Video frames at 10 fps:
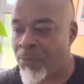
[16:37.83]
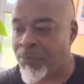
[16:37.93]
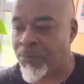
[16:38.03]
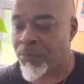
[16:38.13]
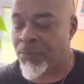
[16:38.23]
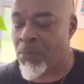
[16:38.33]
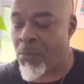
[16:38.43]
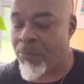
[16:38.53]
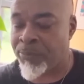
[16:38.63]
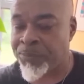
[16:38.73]
mm, mm, mm,
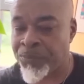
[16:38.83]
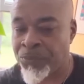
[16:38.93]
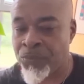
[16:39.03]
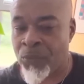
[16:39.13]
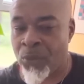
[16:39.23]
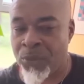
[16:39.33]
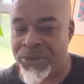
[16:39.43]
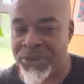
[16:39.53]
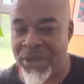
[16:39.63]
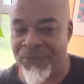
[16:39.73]

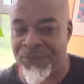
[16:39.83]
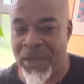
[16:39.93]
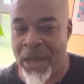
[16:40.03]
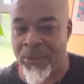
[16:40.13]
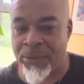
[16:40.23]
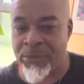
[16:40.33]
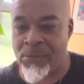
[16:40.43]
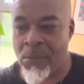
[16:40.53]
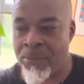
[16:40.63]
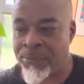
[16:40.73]
what's that flower?